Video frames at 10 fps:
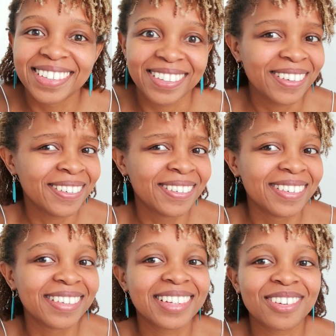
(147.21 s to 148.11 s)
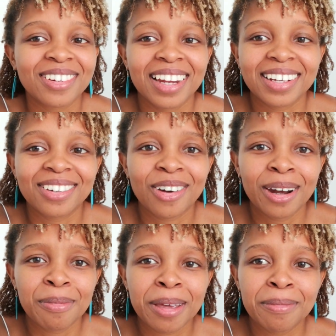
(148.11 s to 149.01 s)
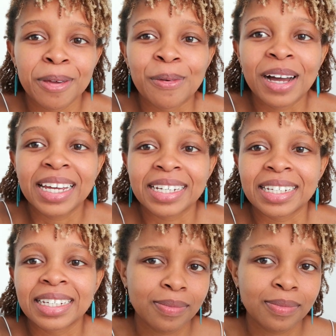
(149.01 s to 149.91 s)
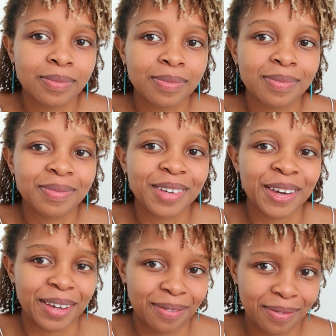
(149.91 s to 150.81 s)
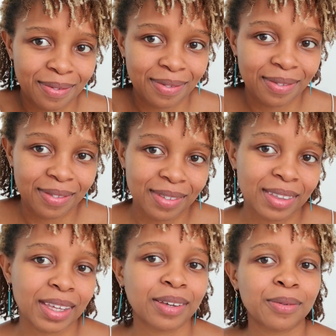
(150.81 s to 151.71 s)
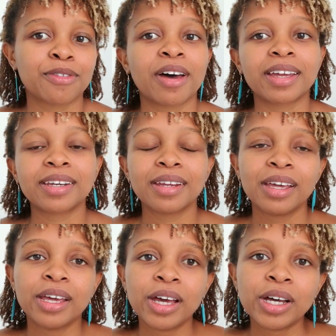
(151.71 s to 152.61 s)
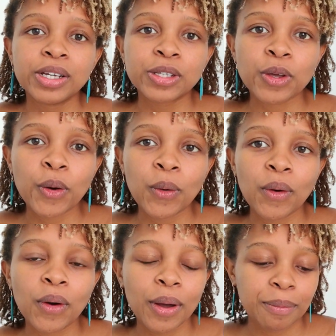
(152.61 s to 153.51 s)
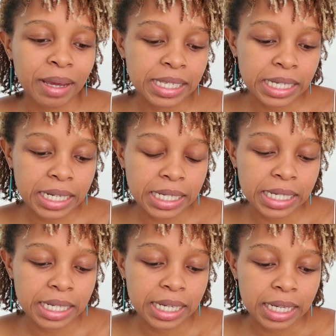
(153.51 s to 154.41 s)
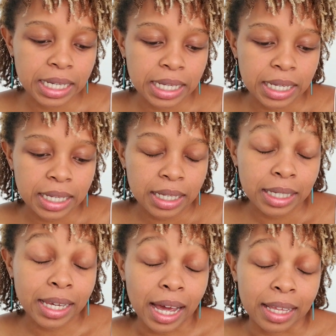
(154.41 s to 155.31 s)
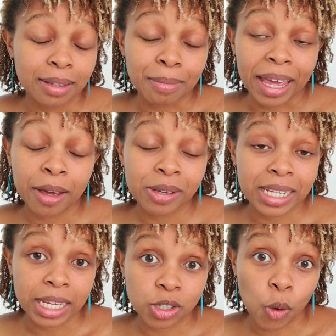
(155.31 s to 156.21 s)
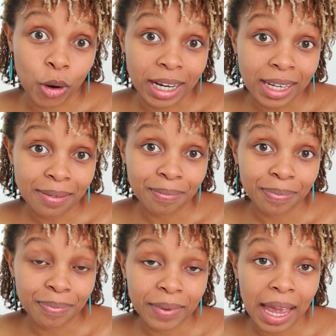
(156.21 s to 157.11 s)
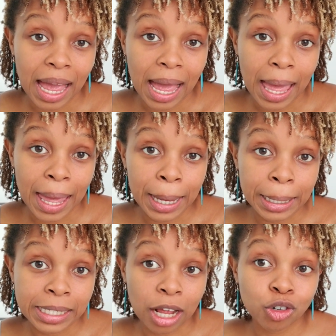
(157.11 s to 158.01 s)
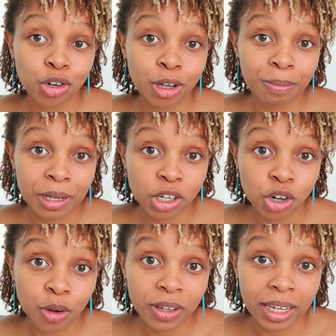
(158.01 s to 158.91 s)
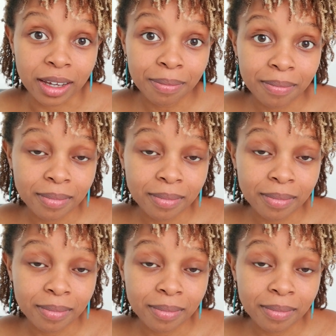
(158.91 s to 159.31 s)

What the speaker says: Yo, it's like trying to make me white. Okay, I think we're fine. So basically, yeah, my hair was less coily, and I'll show you a picture over here.